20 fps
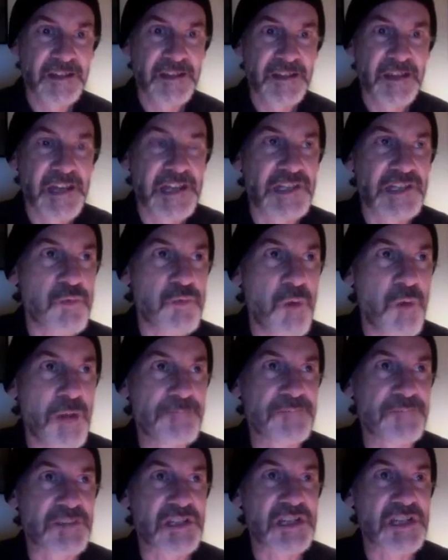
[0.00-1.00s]
It
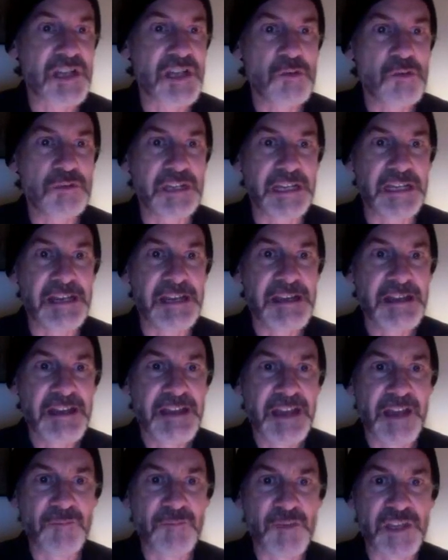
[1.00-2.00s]
swung slowly
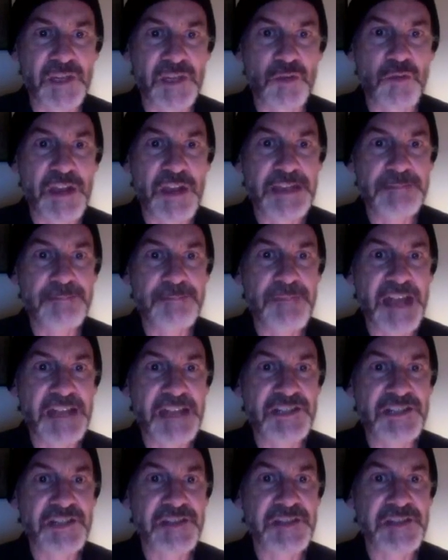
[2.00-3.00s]
and with a great
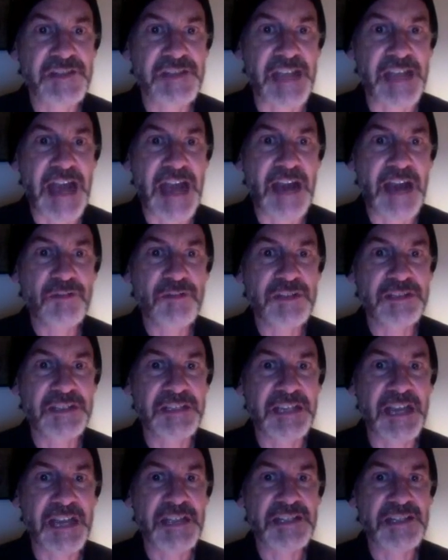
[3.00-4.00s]
majesty out in
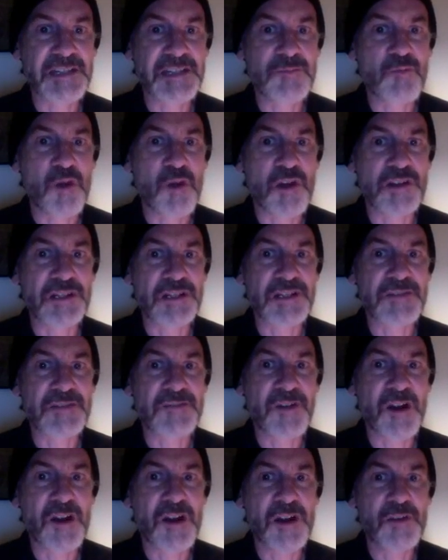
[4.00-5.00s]
the icy waters
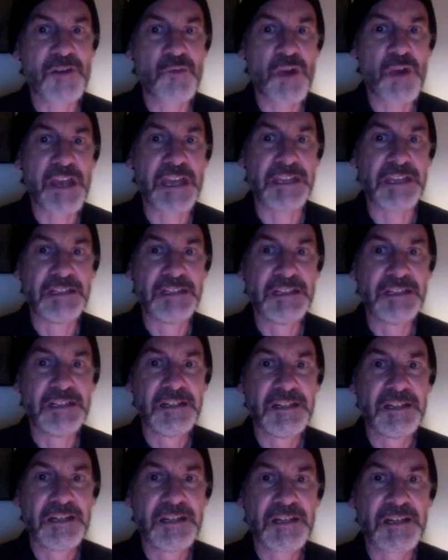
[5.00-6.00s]
far away.
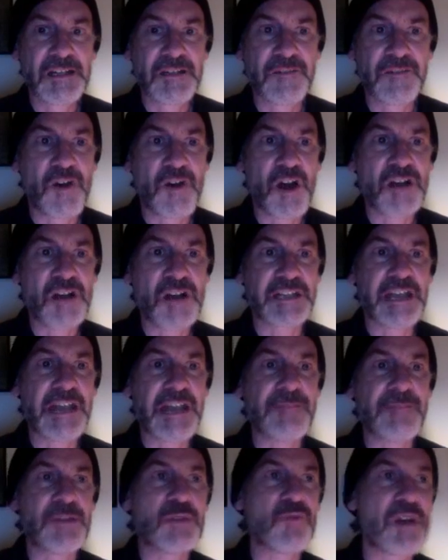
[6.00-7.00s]
The fog
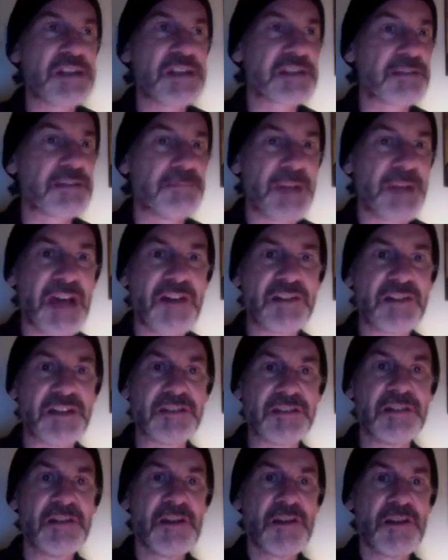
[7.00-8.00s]
came and went about it,
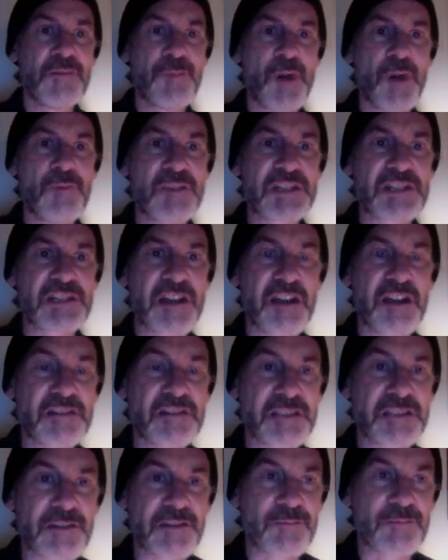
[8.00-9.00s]

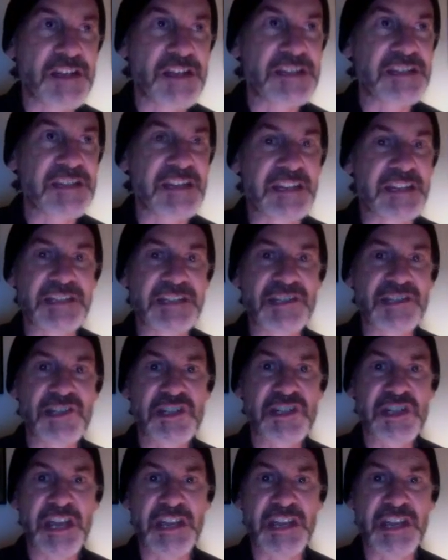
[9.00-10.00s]
momentarily erasing its
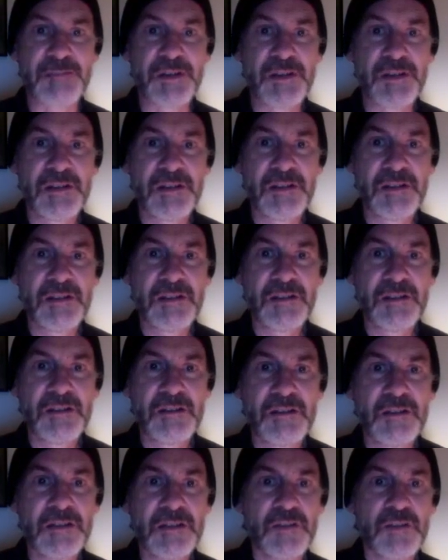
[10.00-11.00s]
shape.
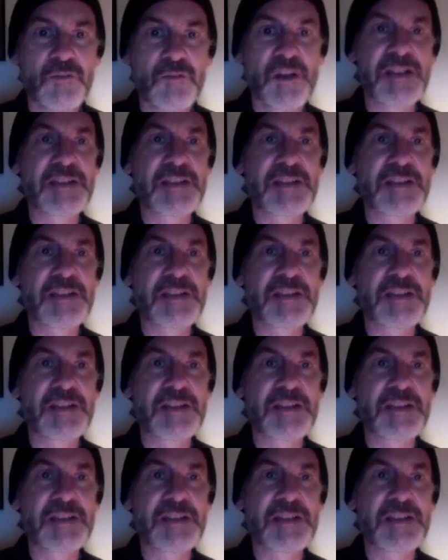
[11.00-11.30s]
One of the